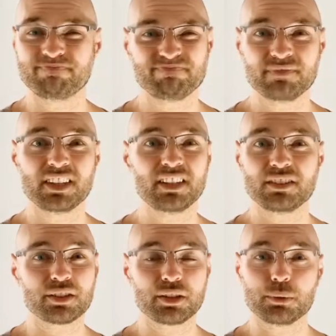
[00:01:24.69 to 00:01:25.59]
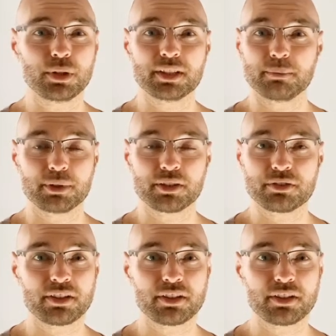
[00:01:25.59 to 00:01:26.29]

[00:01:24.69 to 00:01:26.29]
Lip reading: they're not going to want it because they